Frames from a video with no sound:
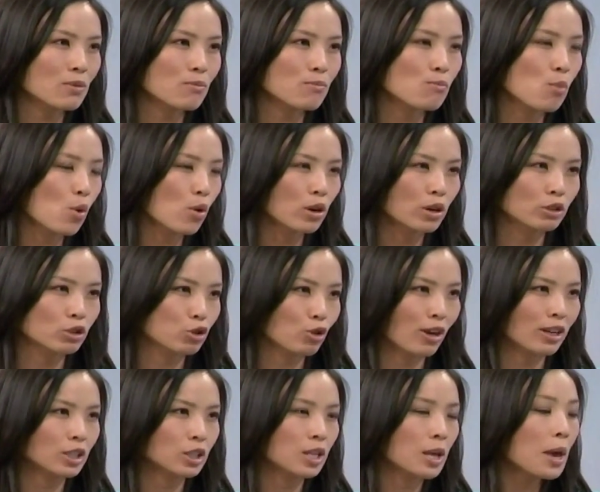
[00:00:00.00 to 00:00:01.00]
won't be more
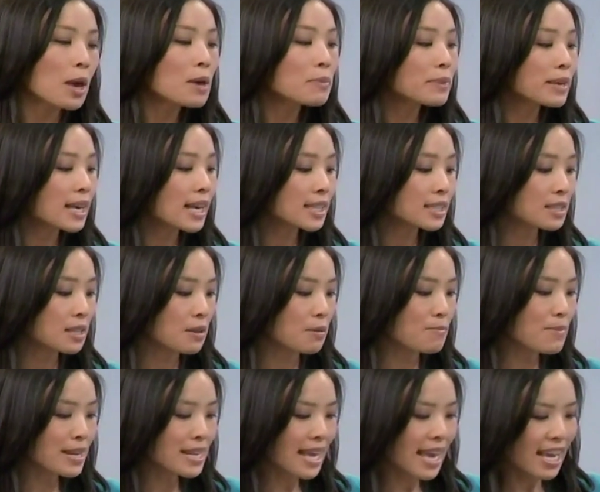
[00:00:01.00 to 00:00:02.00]
drugged because
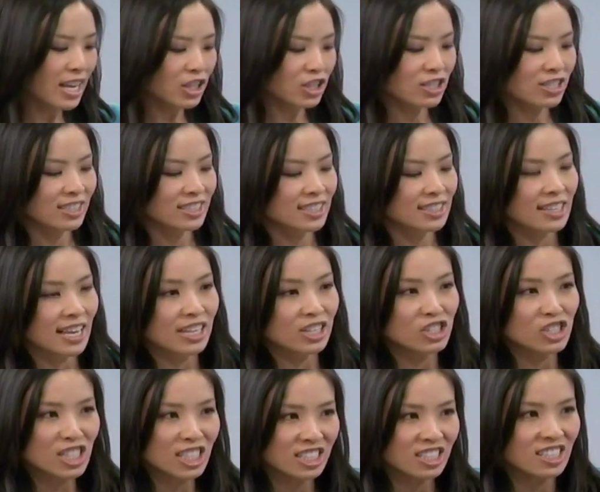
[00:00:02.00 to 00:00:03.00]
the medication is
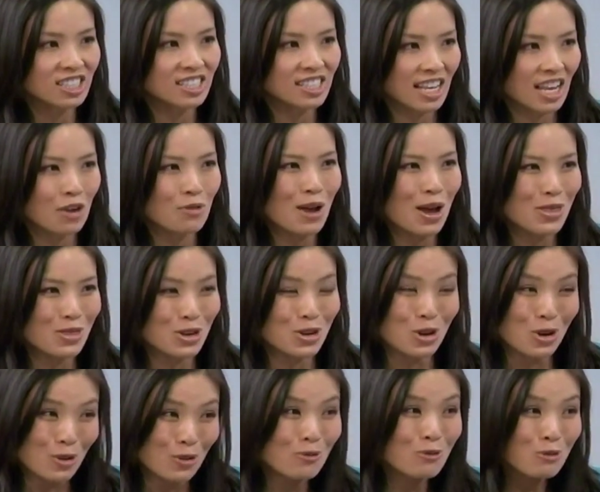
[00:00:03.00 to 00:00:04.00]
designed just to stay around
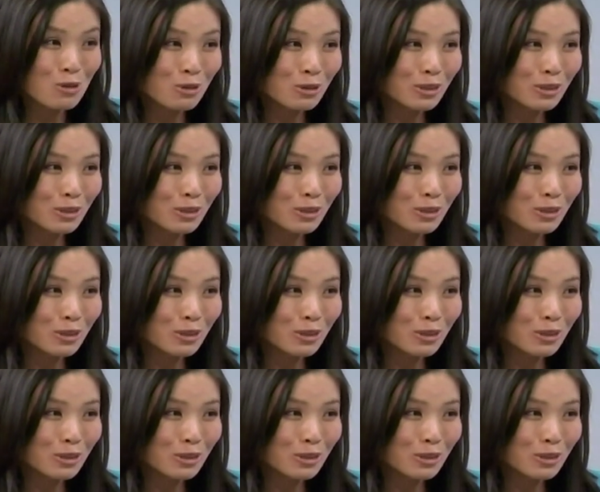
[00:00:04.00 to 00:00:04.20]
the nerve